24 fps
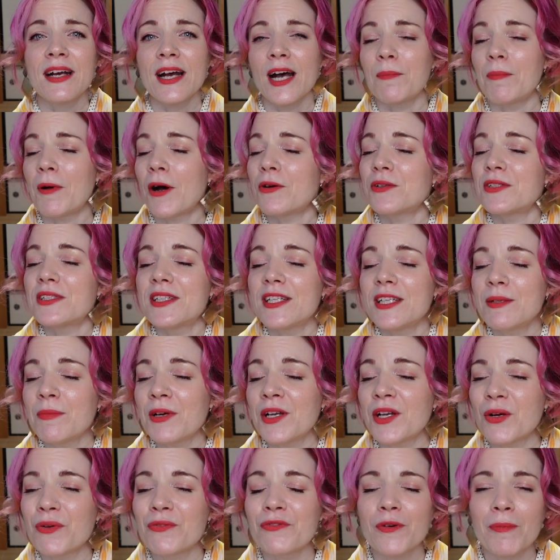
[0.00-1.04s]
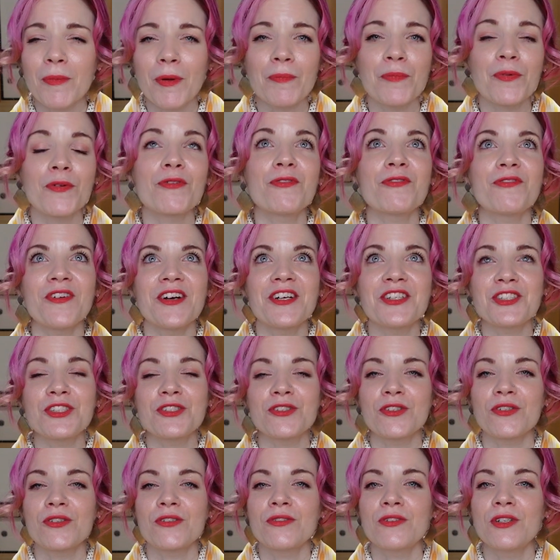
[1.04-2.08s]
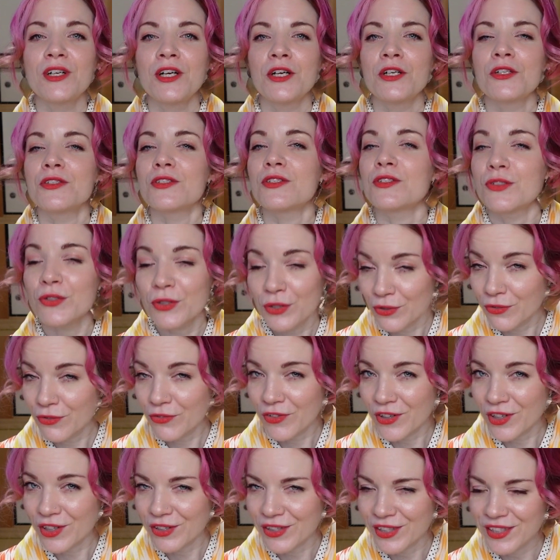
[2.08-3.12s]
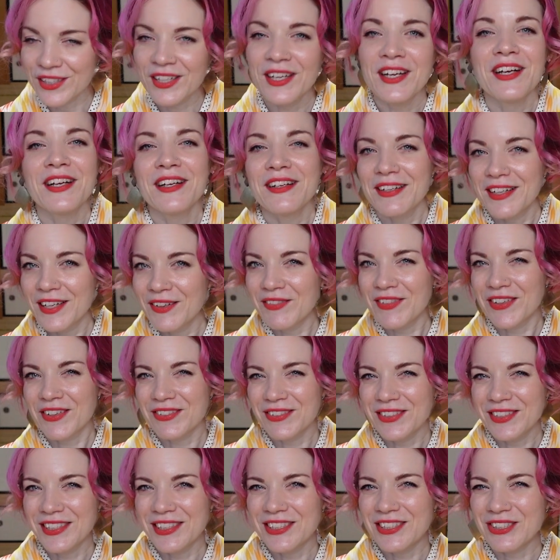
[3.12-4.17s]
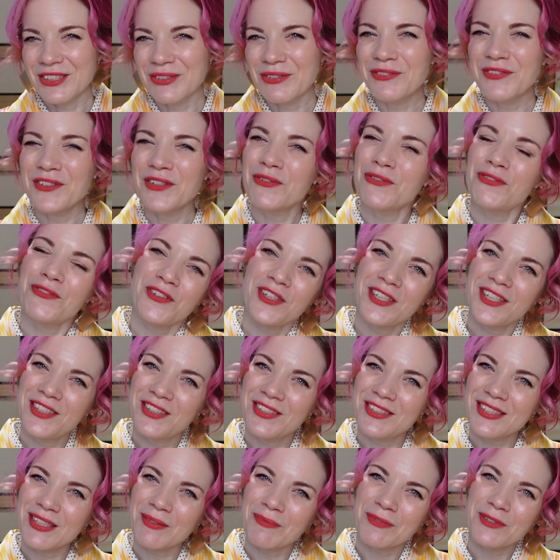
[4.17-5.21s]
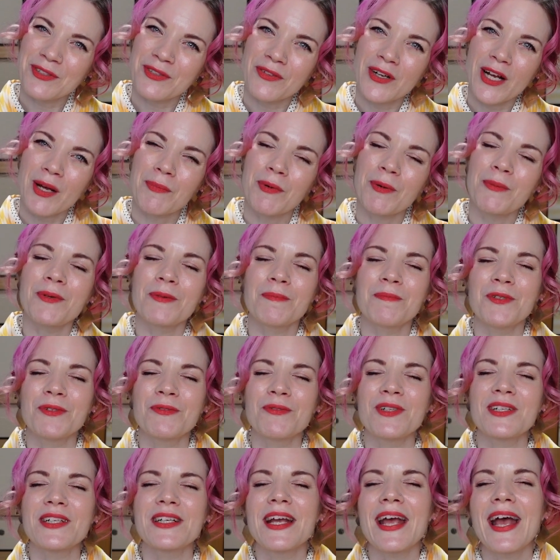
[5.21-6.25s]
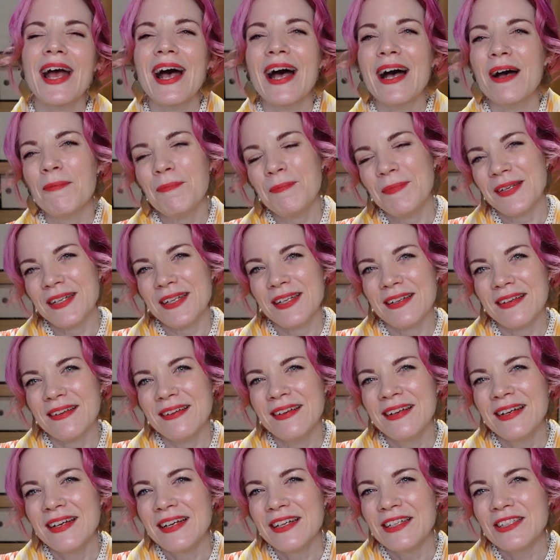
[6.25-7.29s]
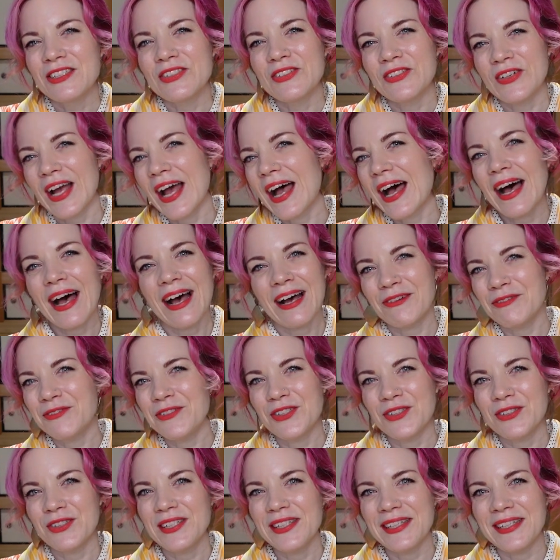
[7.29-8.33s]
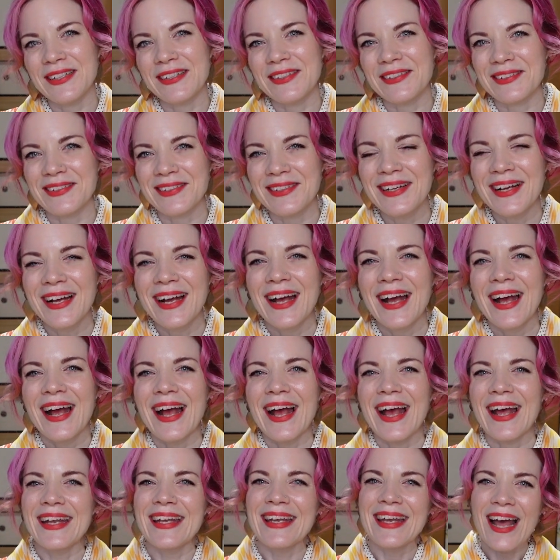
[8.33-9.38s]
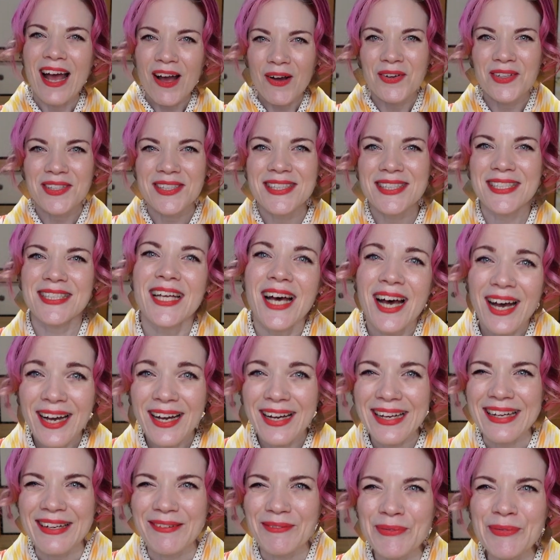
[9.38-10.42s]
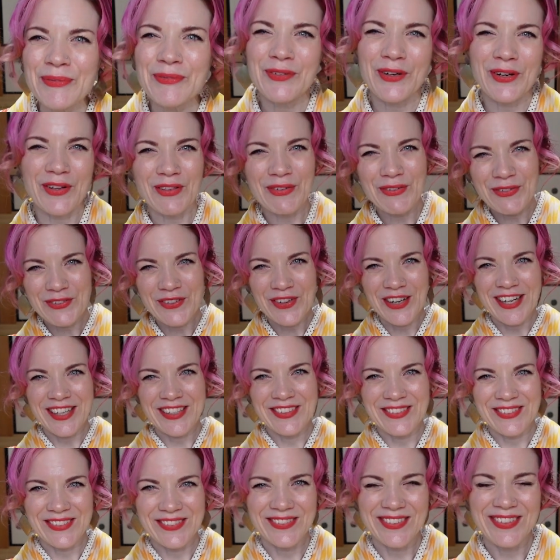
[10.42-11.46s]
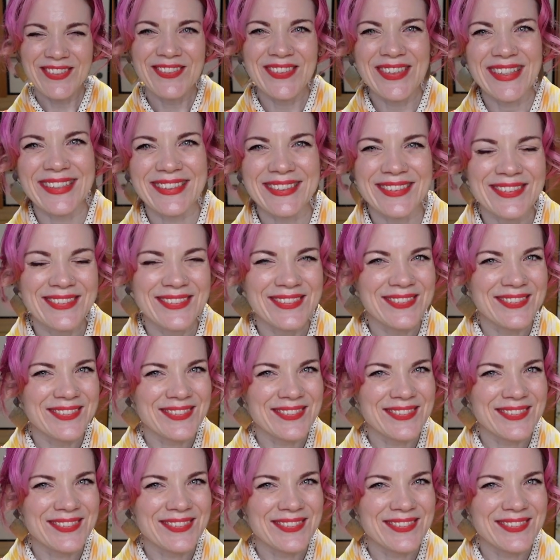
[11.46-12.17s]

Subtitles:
about kimono from a professional certified kimono teacher, feel free to subscribe. I would be really happy to have you here. And now it's time for the final reveal.